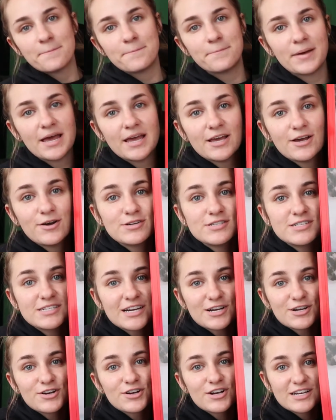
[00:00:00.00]
penguin
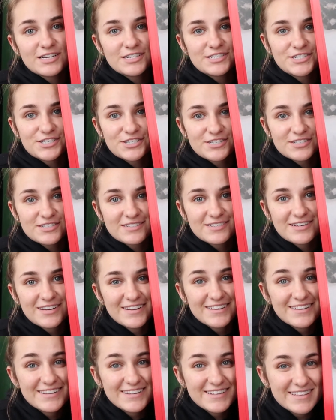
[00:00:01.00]
decoration
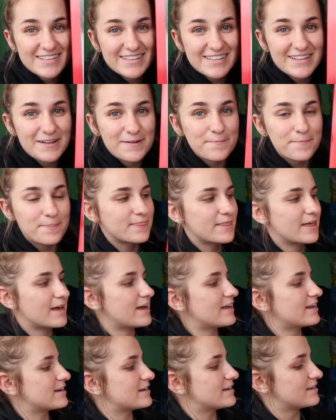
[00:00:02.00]

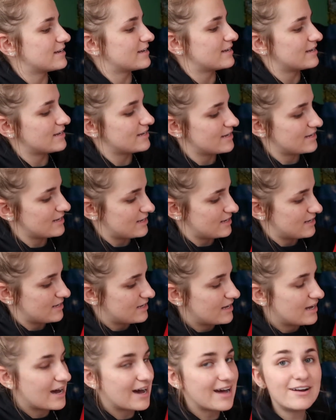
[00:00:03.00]
that
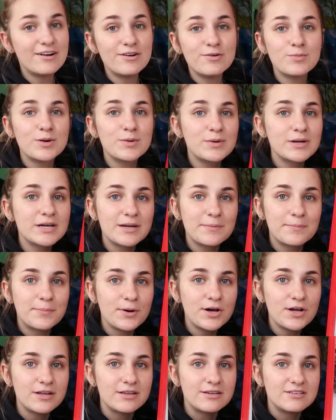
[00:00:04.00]
I don't know where we're gonna
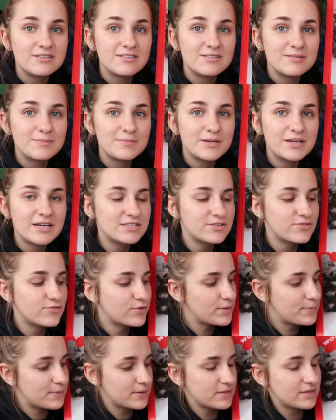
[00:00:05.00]
put because if
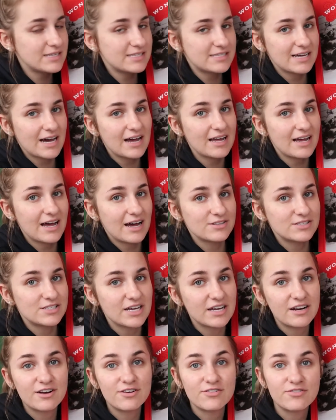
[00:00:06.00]
we put this guy
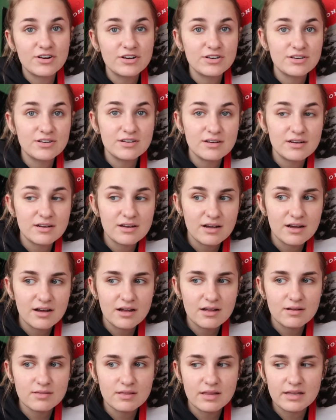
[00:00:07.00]
outside our front,
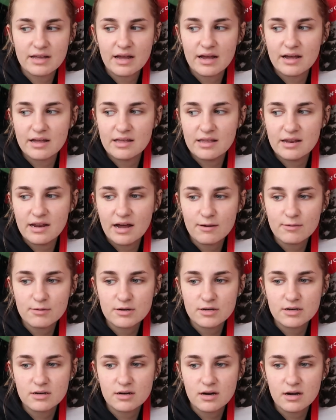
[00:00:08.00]
like in
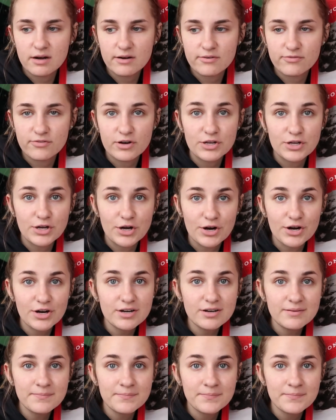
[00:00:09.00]
our front yard,